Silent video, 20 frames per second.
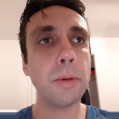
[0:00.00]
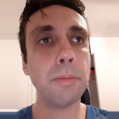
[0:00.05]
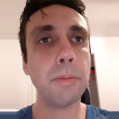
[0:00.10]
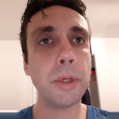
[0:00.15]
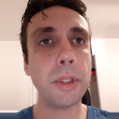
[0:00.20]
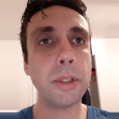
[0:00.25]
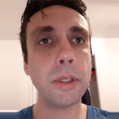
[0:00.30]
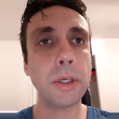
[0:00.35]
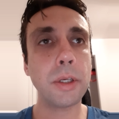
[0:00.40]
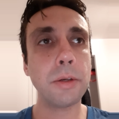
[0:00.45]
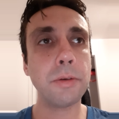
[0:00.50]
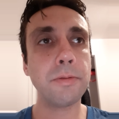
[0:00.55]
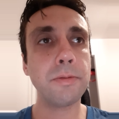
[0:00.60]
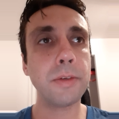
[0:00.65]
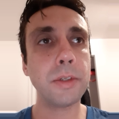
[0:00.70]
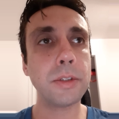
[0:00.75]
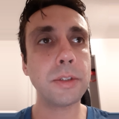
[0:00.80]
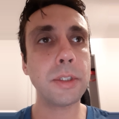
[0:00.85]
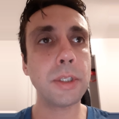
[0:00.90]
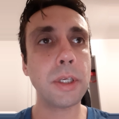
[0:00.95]
But the gift
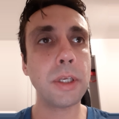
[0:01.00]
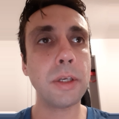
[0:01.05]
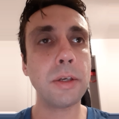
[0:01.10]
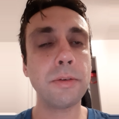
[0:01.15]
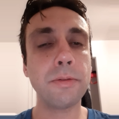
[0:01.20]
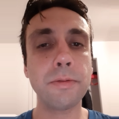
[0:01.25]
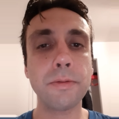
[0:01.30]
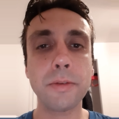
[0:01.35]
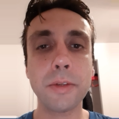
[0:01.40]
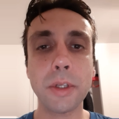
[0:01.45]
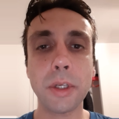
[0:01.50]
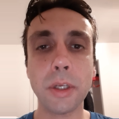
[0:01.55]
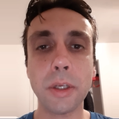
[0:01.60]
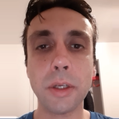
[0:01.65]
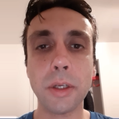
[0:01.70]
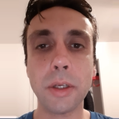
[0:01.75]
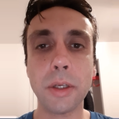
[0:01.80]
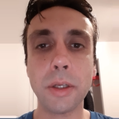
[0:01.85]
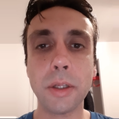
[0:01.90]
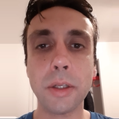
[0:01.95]
is the gift,
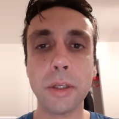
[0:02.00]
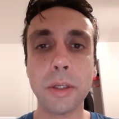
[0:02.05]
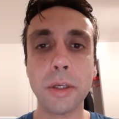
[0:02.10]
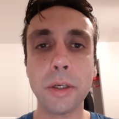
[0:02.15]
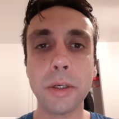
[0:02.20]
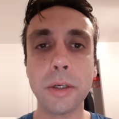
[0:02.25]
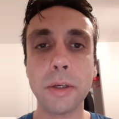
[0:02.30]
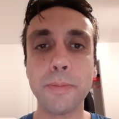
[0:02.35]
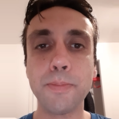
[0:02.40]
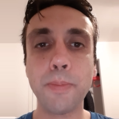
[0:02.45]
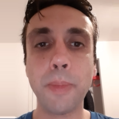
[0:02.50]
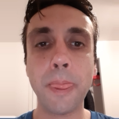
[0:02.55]
and uh,